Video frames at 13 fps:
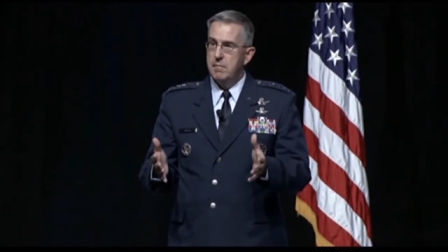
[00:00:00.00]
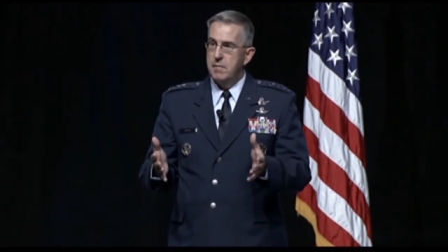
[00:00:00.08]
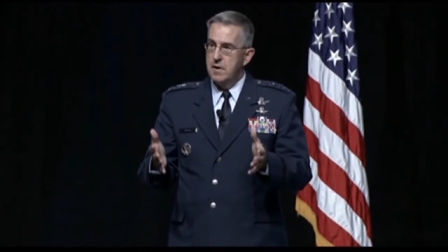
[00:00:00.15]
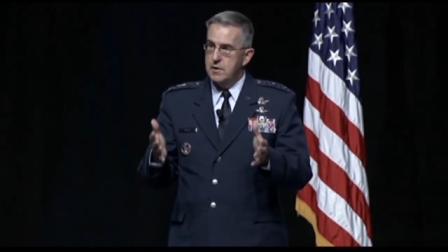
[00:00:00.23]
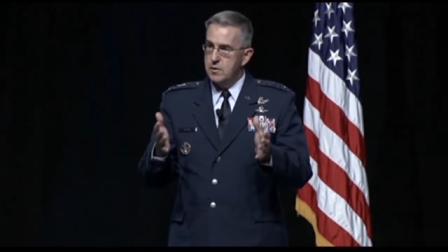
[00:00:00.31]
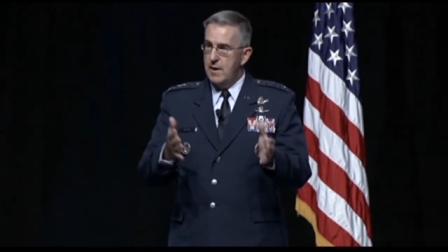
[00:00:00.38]

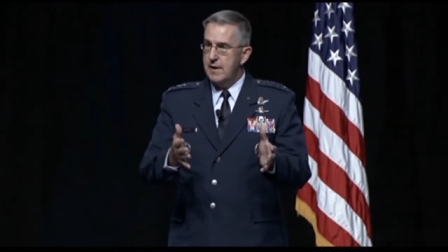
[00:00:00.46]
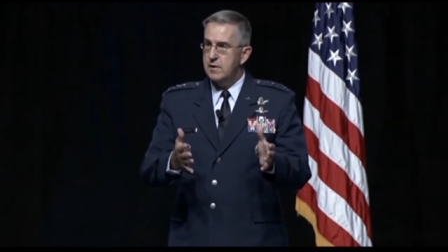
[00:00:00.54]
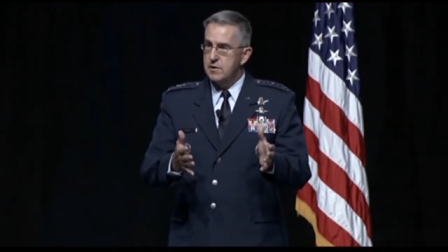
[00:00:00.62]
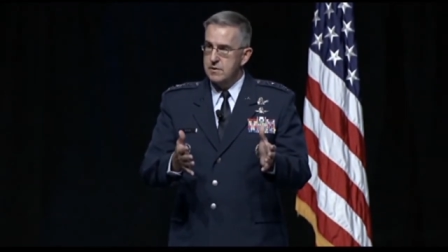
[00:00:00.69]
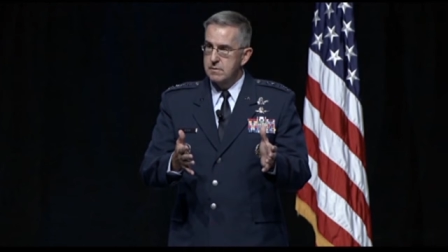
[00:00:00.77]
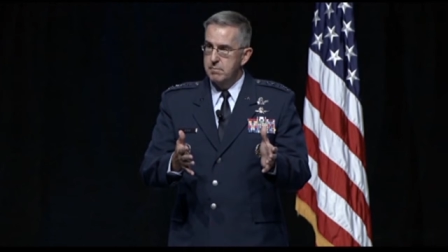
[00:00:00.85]
Uh,
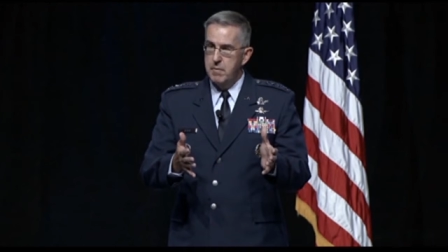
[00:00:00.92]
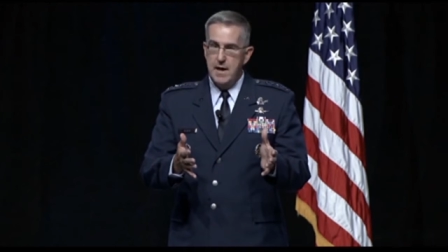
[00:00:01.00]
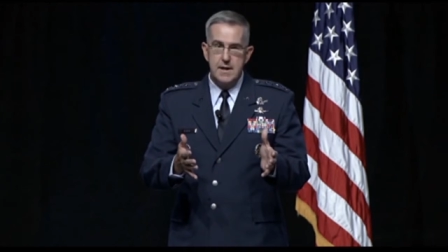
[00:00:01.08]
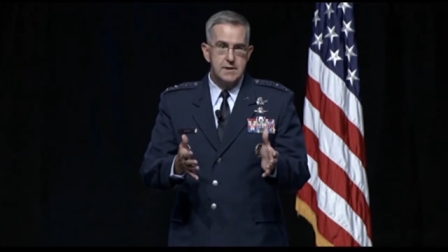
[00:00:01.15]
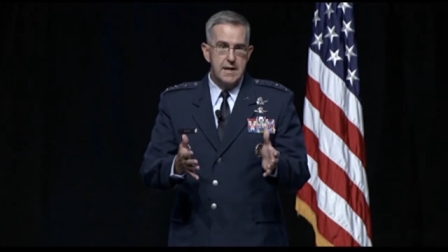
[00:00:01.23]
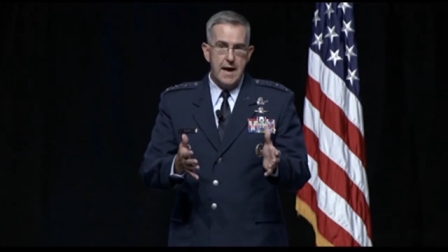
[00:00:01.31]
Director
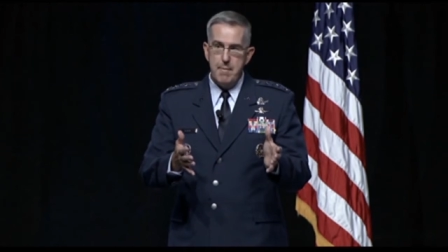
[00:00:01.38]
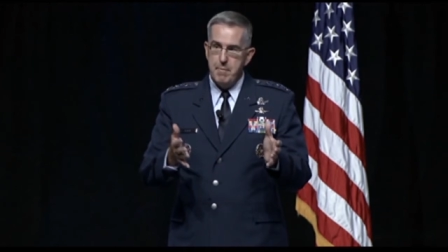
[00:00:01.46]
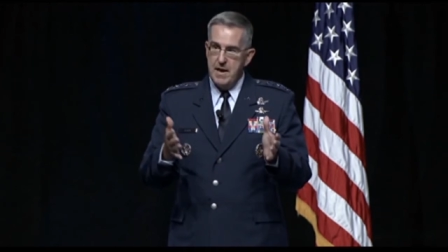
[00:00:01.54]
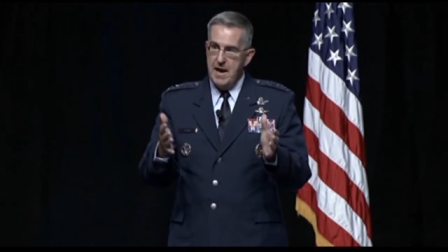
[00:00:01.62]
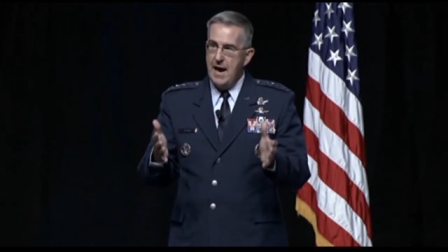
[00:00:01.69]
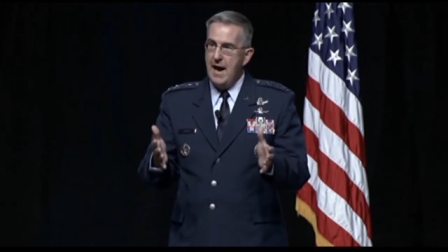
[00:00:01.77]
Betty
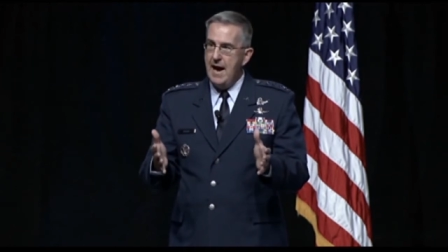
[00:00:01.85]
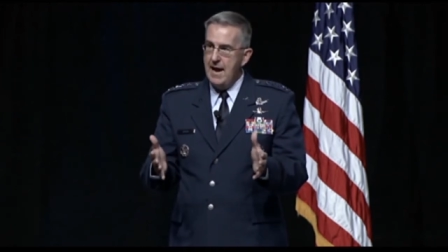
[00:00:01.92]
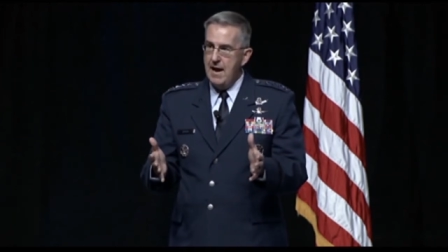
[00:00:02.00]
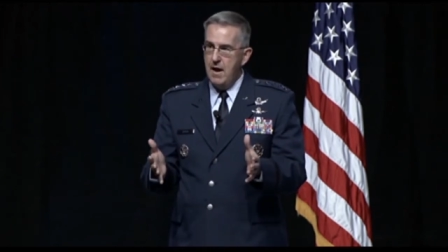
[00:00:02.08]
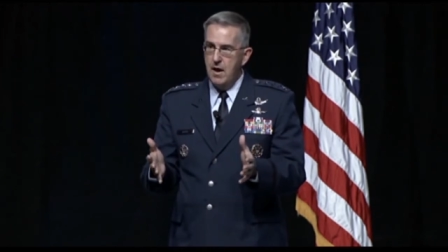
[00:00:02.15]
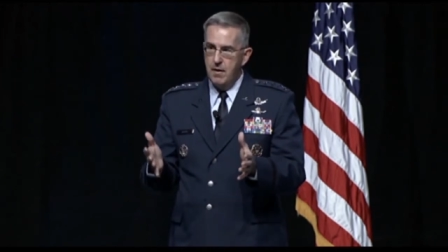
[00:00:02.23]
Sapp and
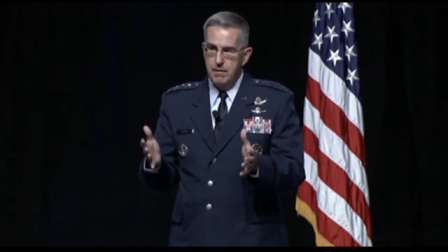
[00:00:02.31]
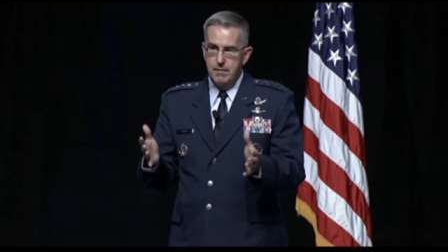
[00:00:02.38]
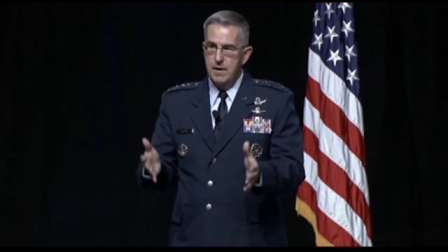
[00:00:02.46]
I